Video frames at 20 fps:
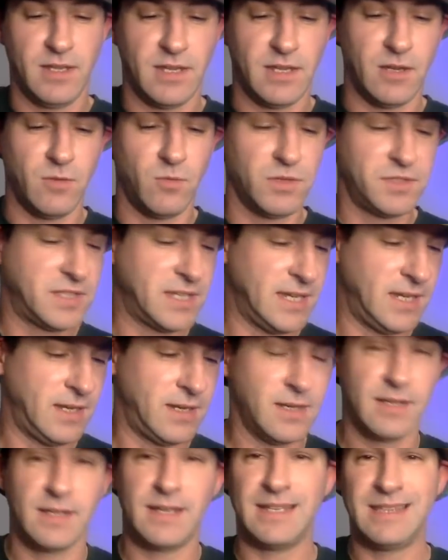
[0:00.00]
and we'll take
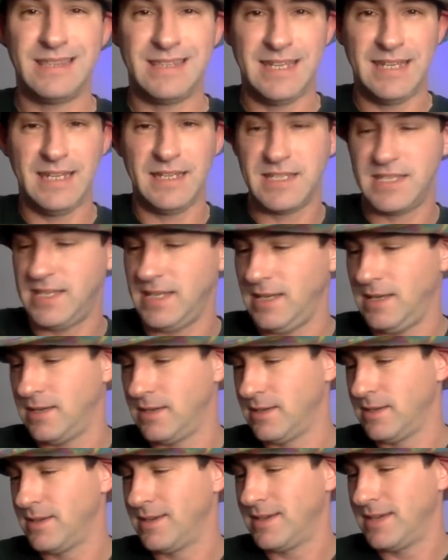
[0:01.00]
a teensy
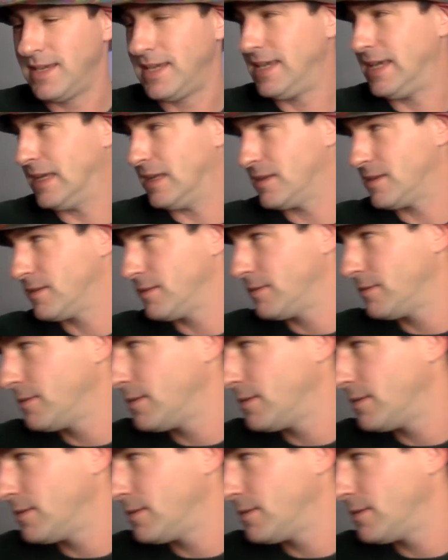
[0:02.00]
hit.